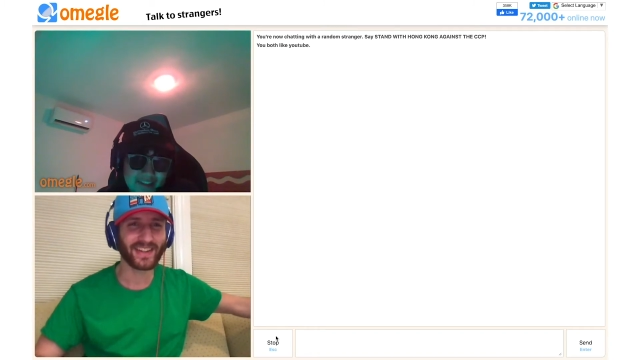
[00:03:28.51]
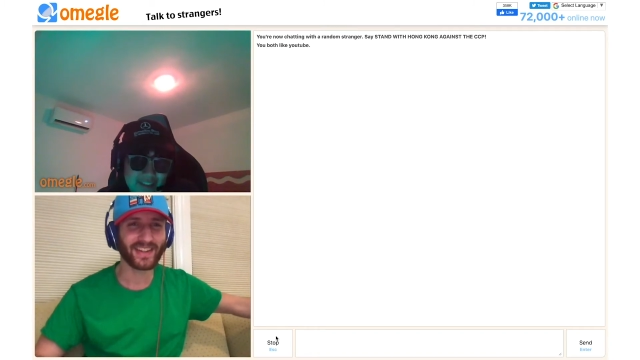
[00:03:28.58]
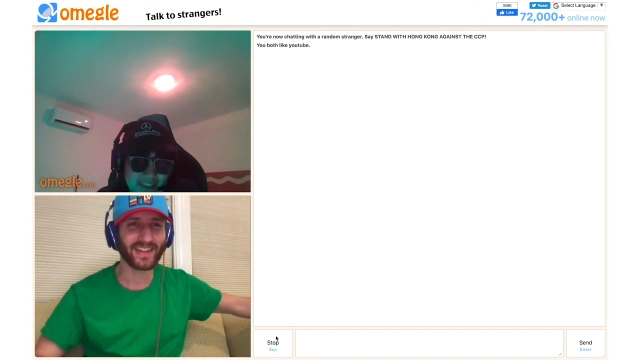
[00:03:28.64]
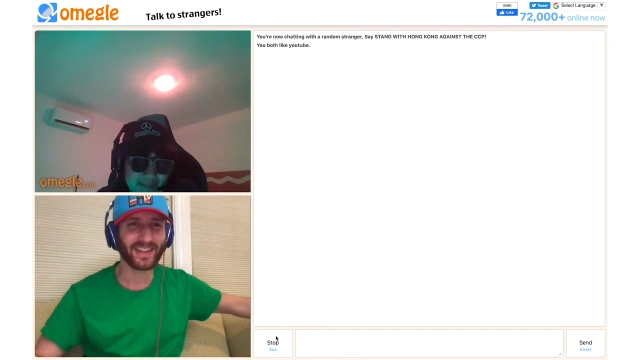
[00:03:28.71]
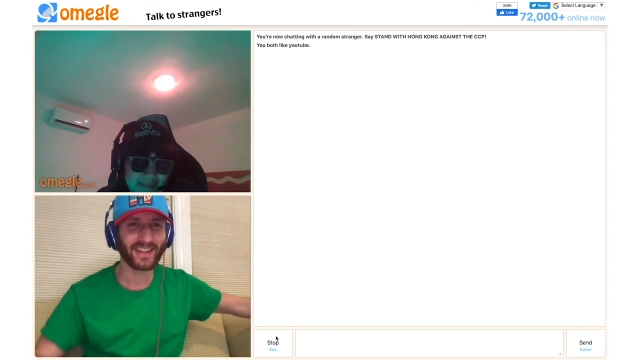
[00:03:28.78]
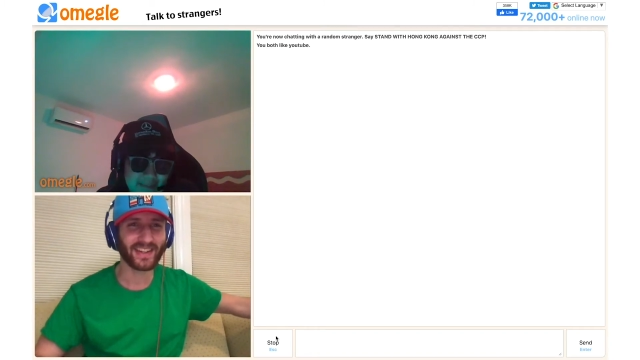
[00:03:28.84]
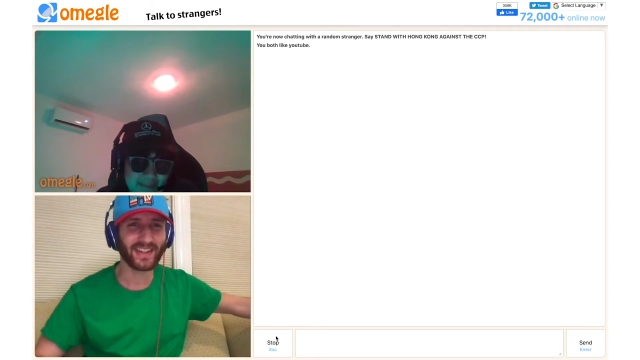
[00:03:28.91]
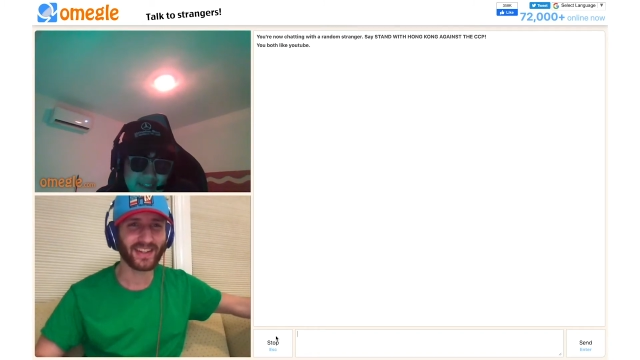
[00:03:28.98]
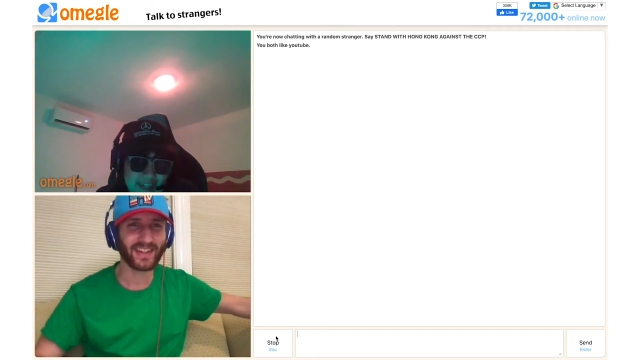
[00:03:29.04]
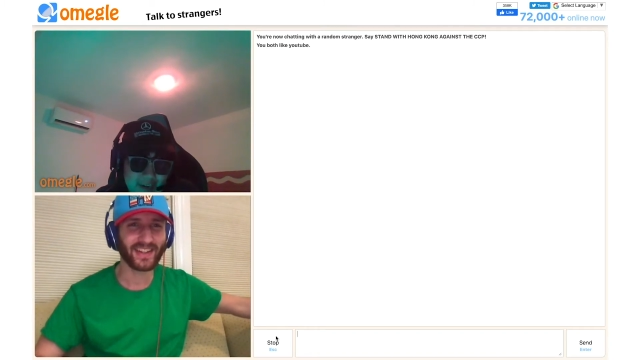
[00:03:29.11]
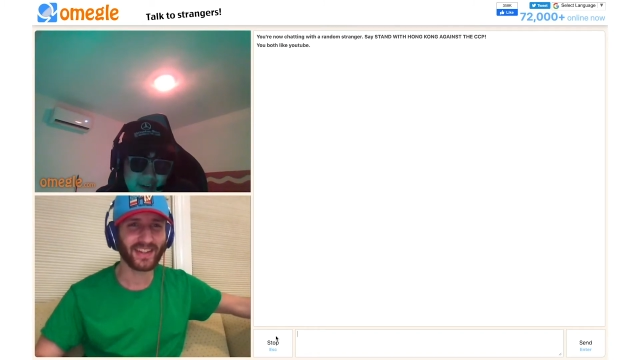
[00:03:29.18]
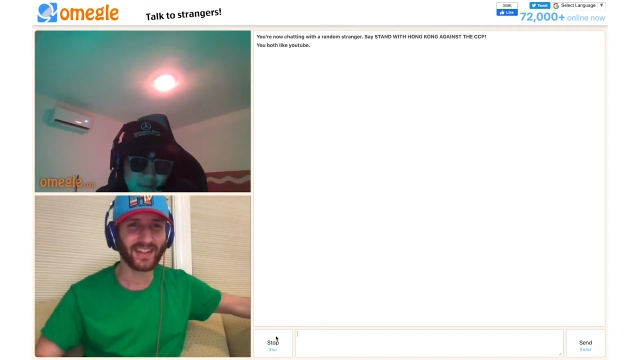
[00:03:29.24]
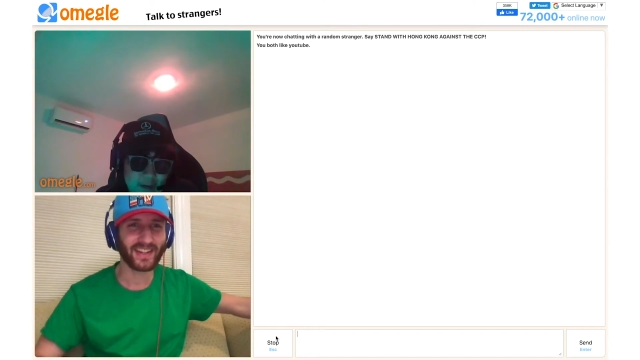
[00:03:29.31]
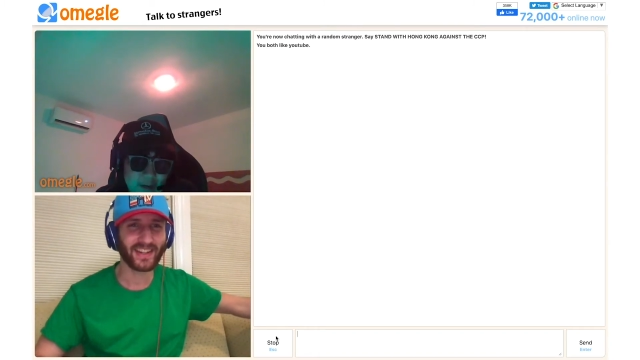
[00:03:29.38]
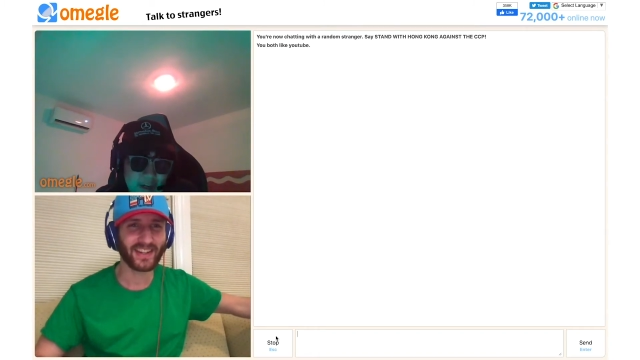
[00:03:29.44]
you give me
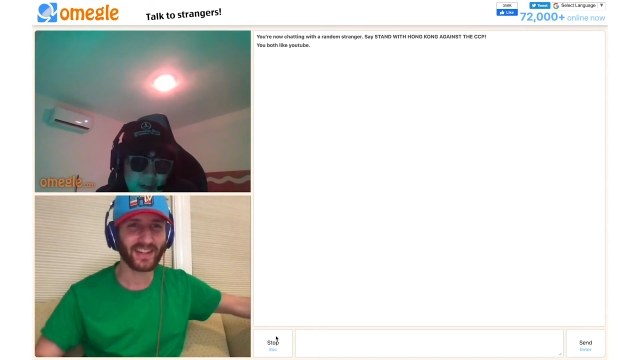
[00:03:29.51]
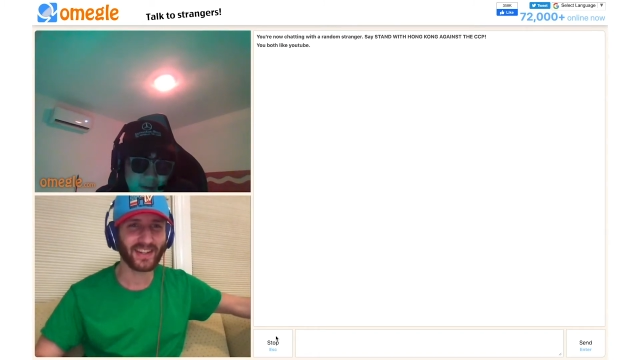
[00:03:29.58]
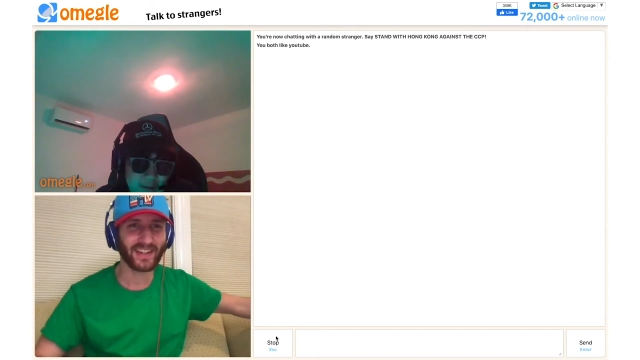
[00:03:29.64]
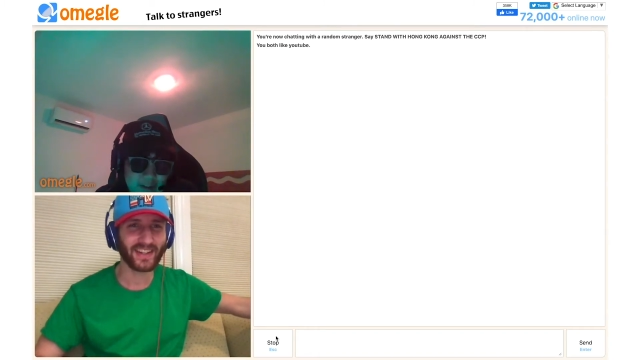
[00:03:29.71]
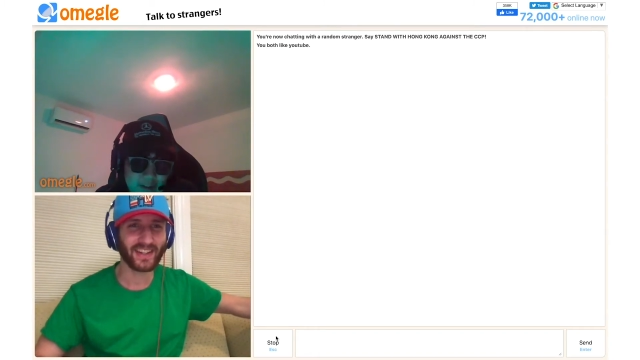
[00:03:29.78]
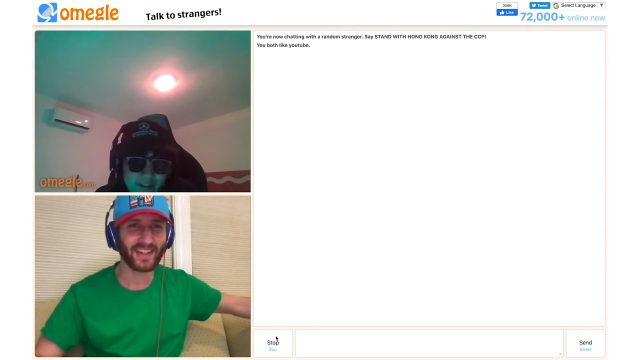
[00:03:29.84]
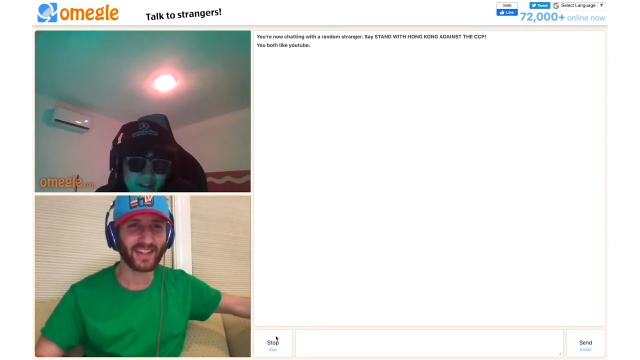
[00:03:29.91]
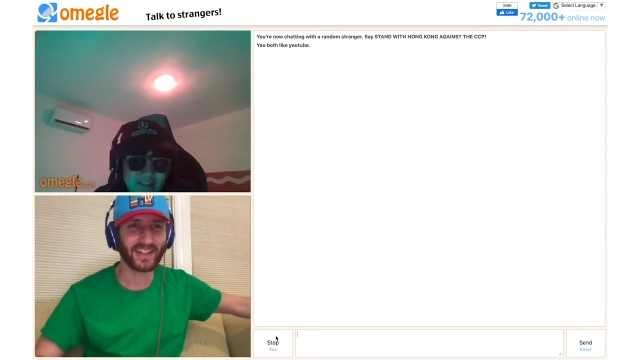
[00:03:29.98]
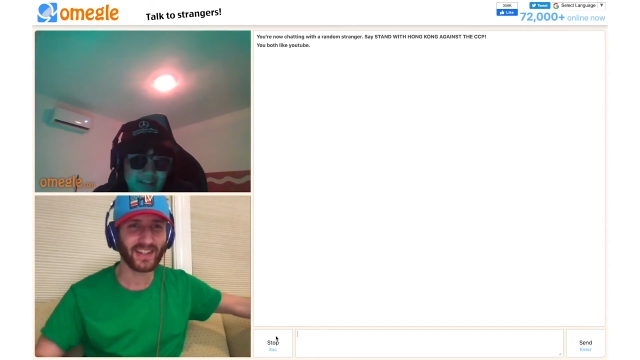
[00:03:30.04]
awa awa?